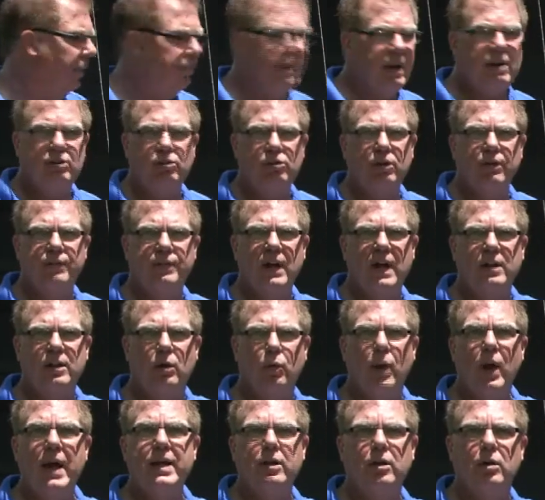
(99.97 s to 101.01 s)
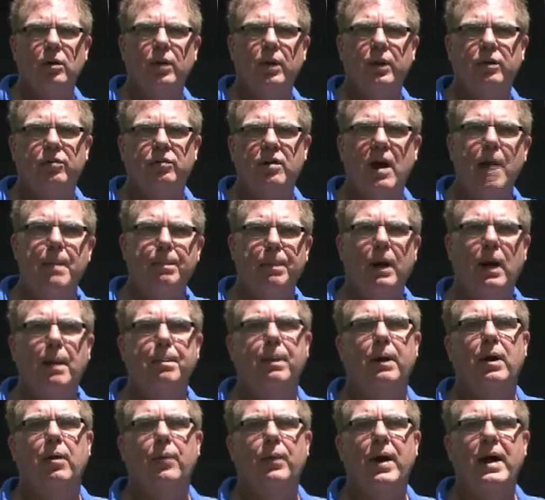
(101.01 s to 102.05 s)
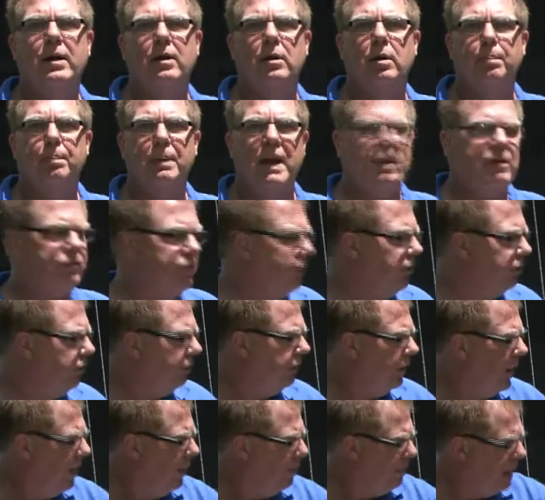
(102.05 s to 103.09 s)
Make sure you've got the right coolant, top it up on a regular basis.